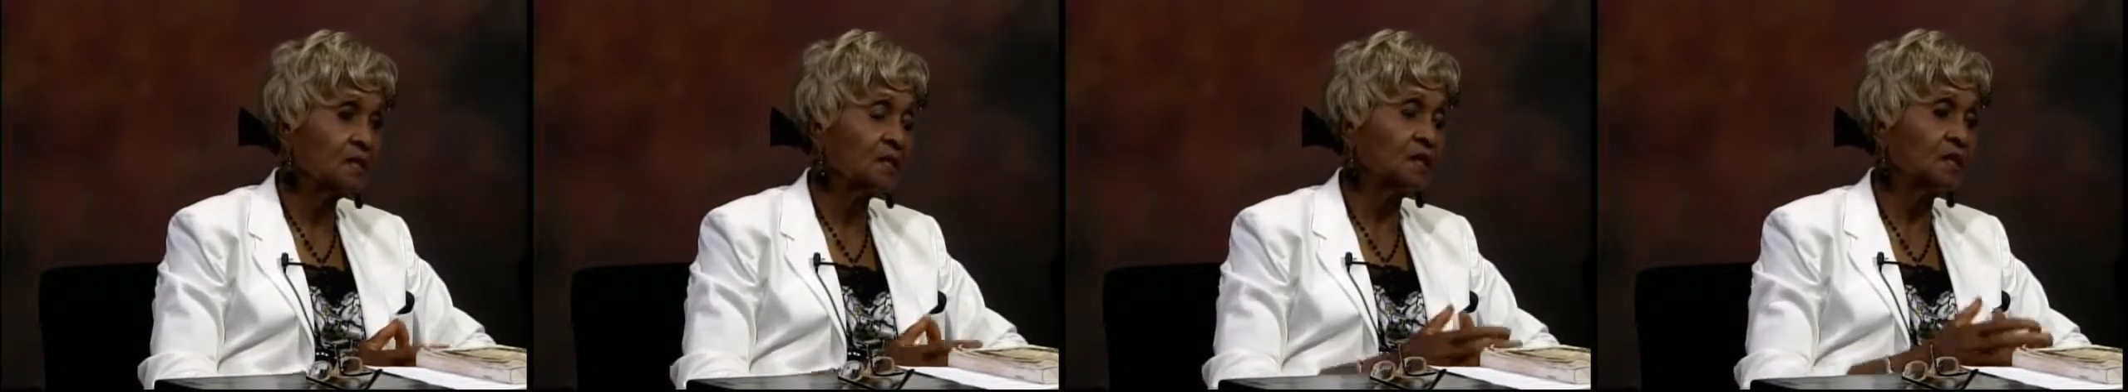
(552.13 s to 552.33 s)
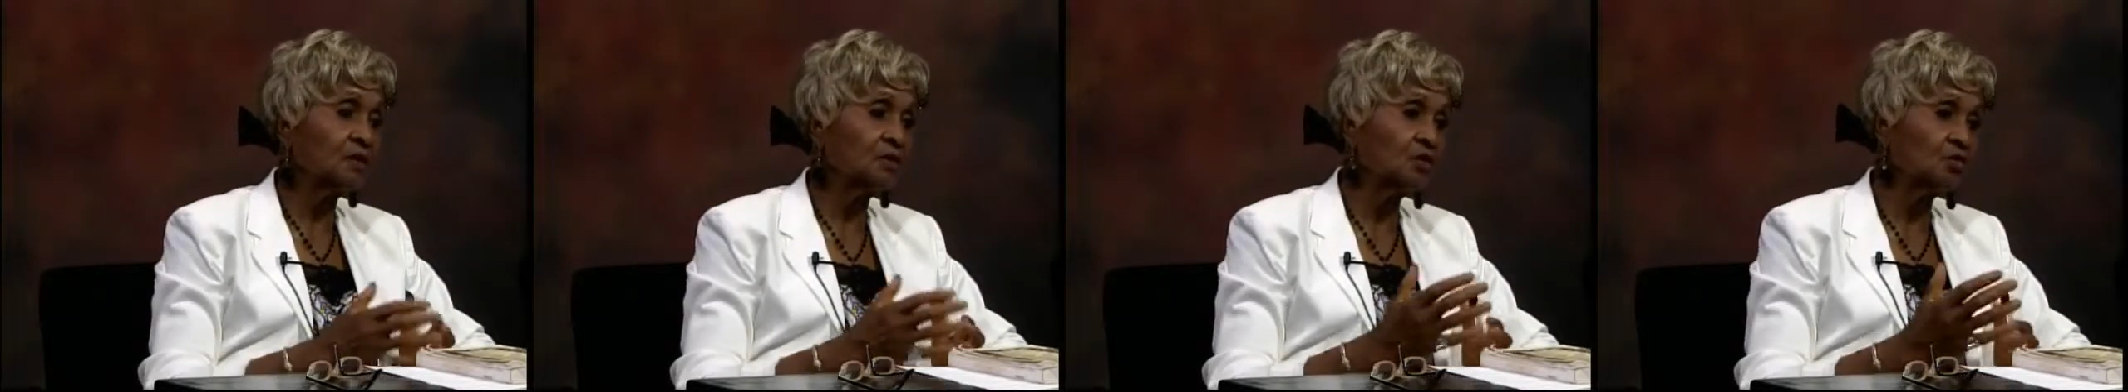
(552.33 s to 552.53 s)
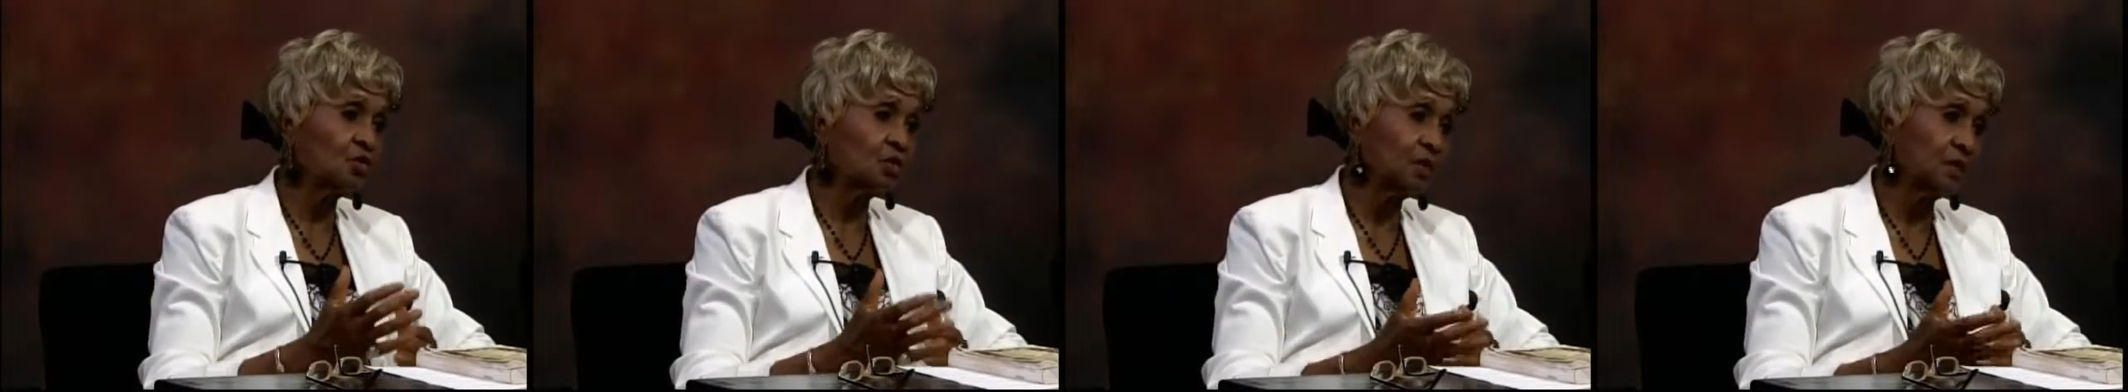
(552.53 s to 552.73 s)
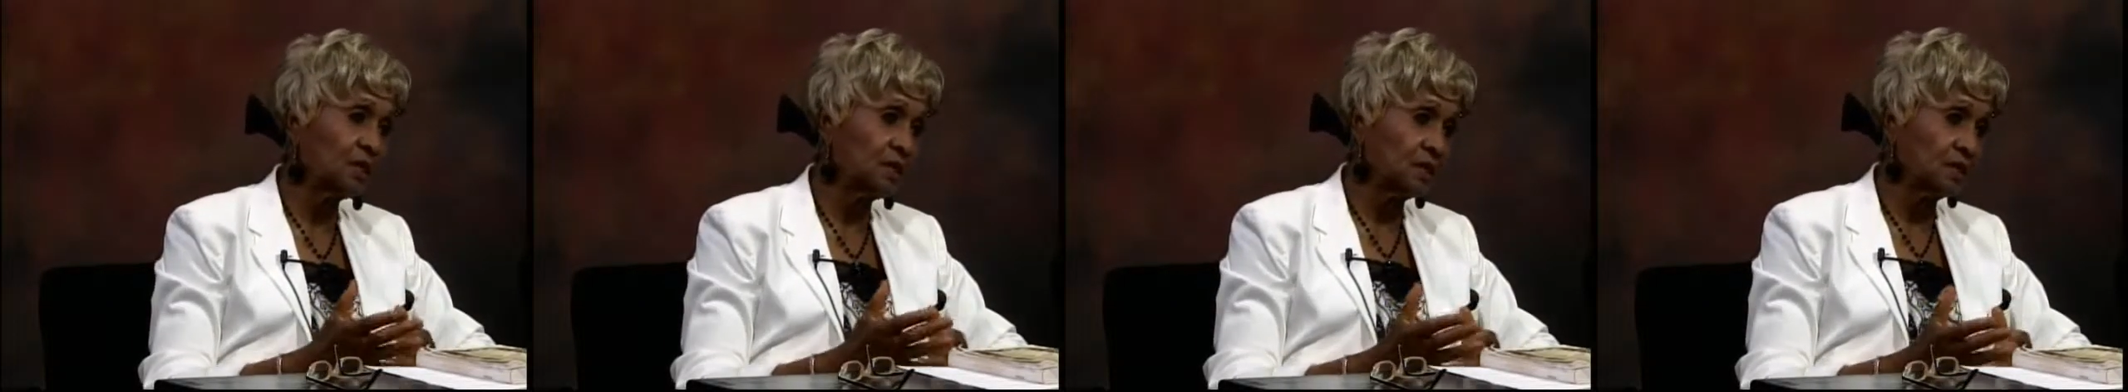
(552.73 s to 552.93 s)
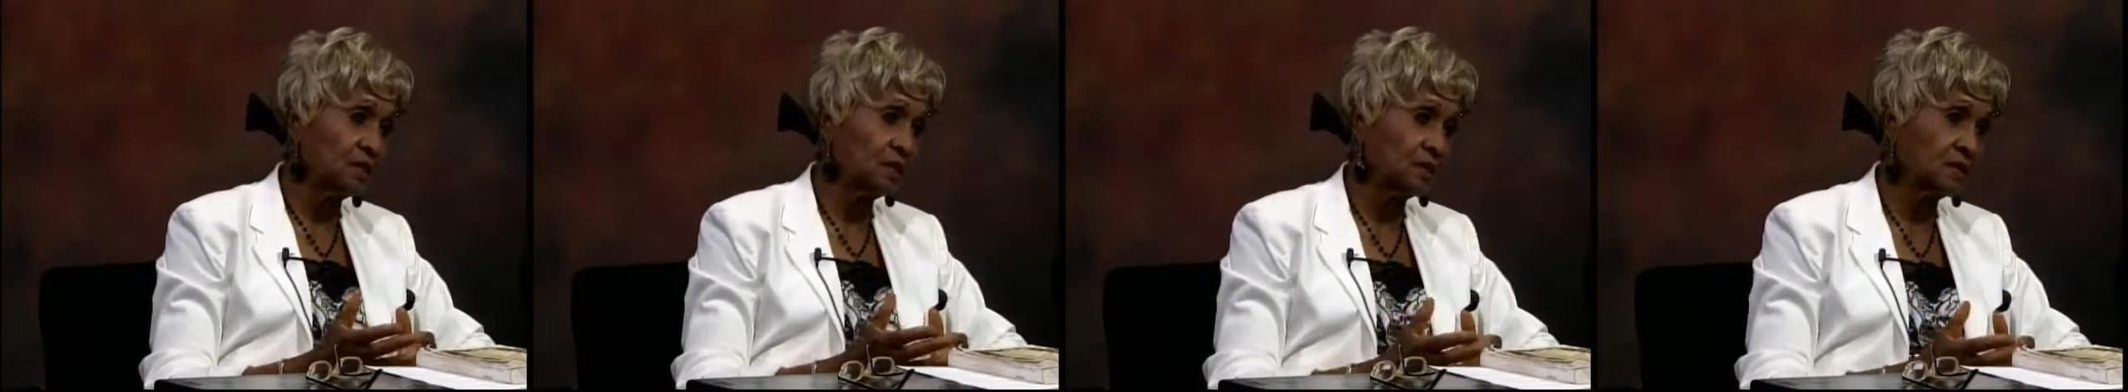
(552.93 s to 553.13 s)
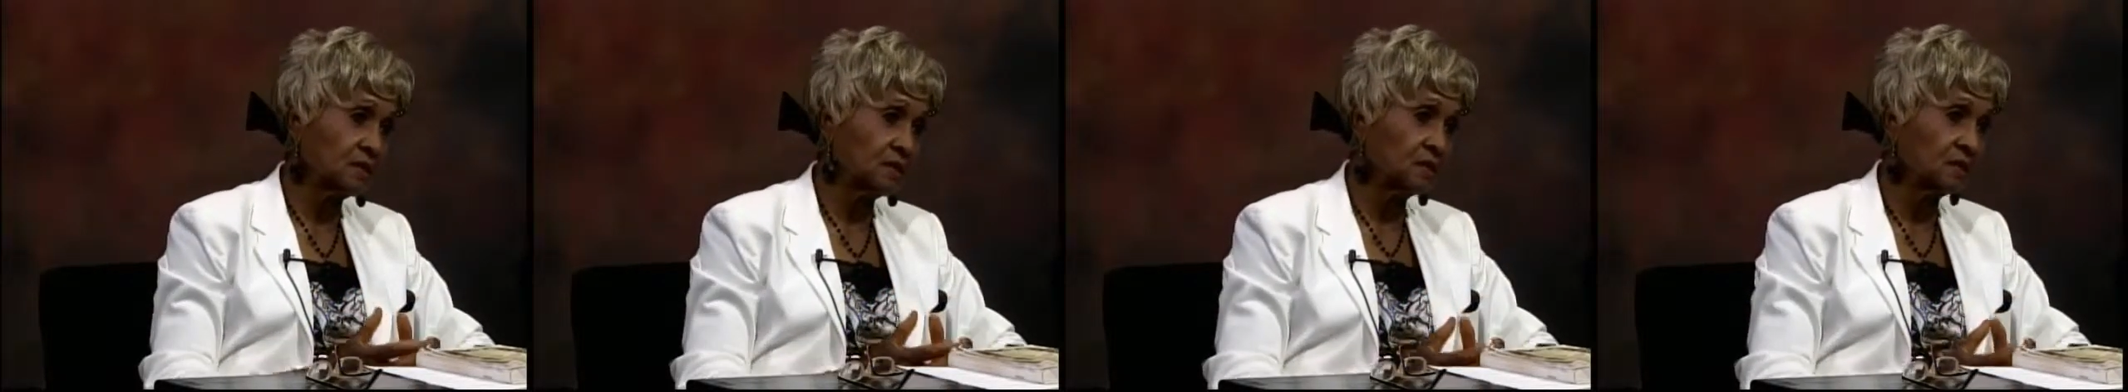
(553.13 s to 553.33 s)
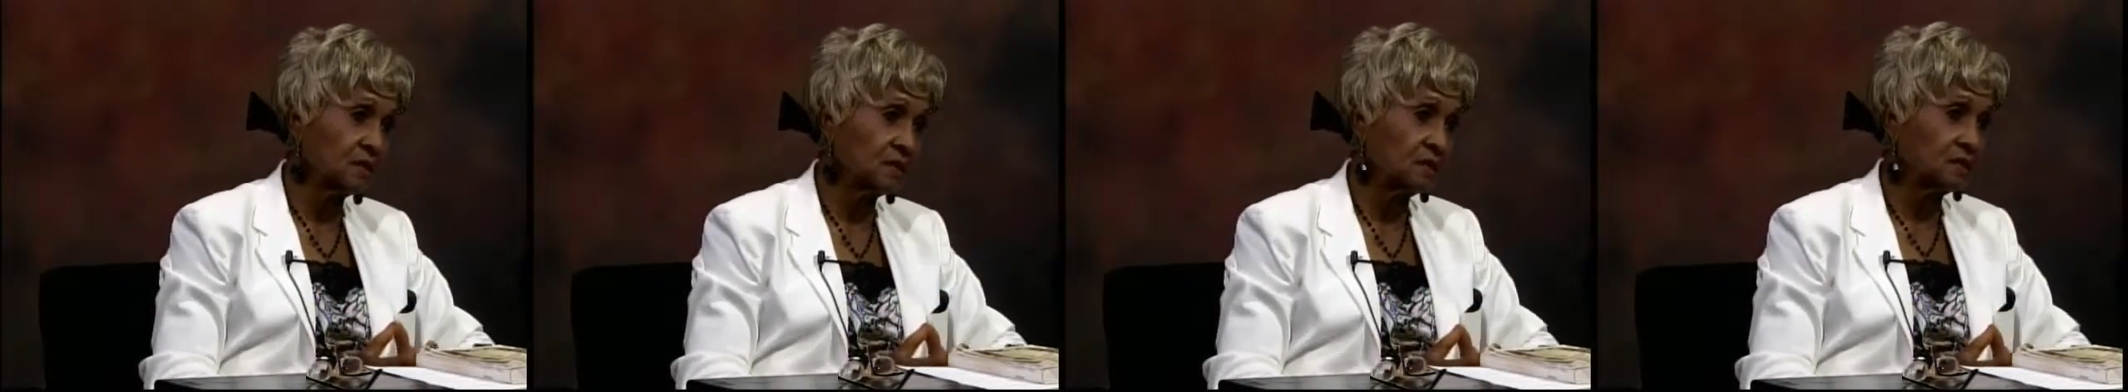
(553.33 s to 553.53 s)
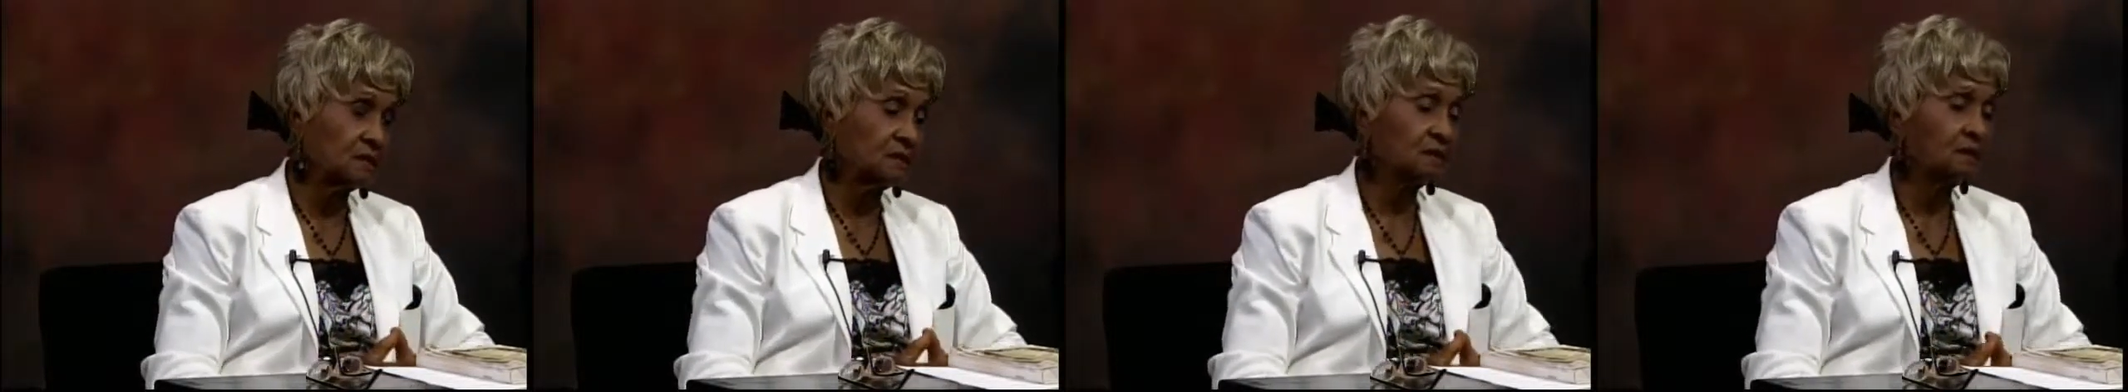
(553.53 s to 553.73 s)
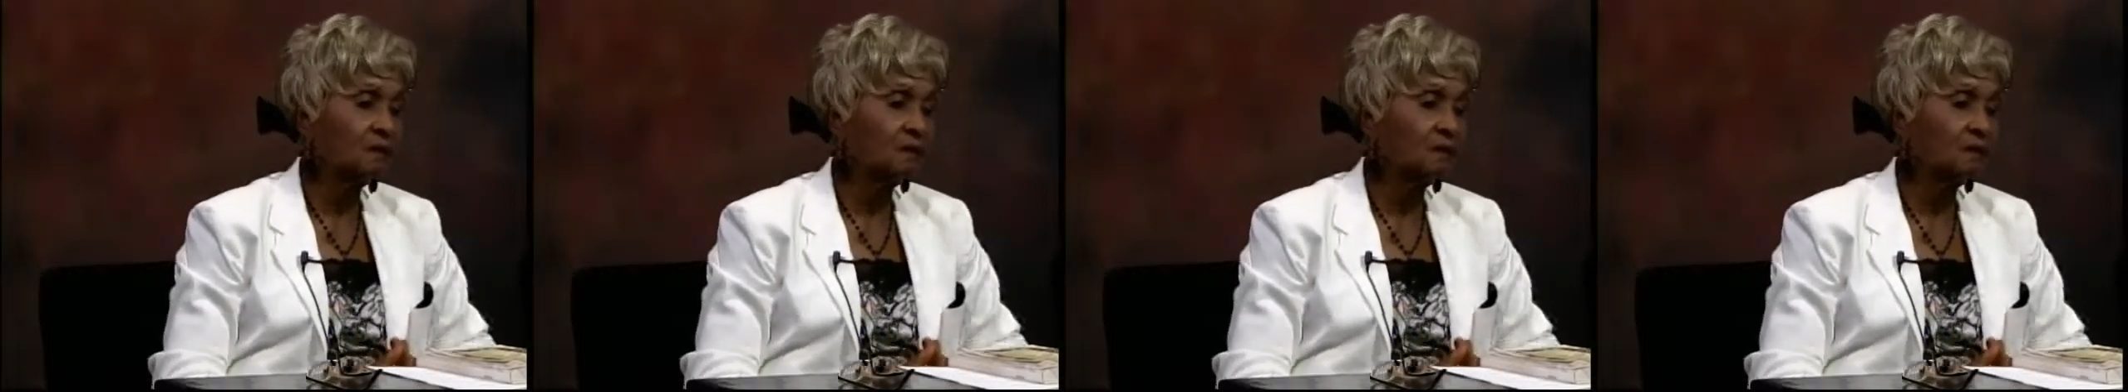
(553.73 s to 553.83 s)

in treating disease.